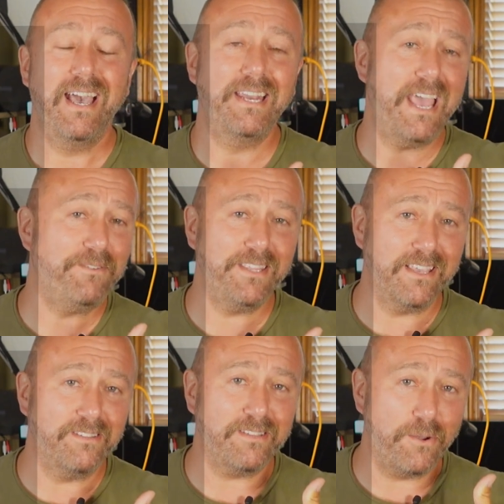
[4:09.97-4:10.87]
and
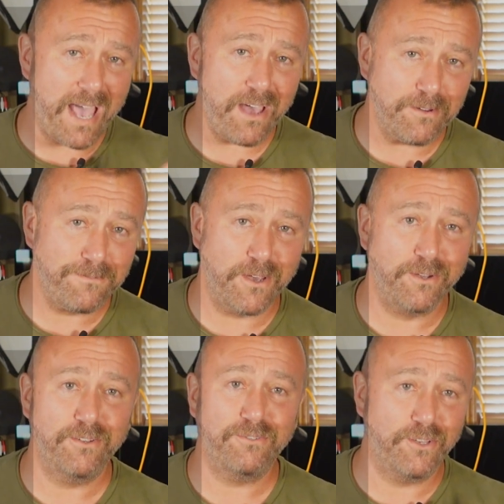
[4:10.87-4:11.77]
everything is so out of
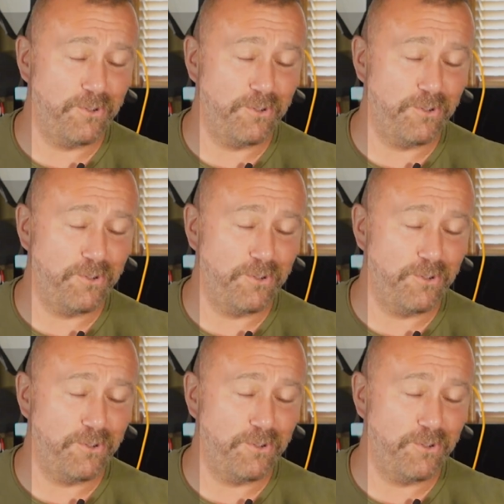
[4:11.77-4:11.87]
focus,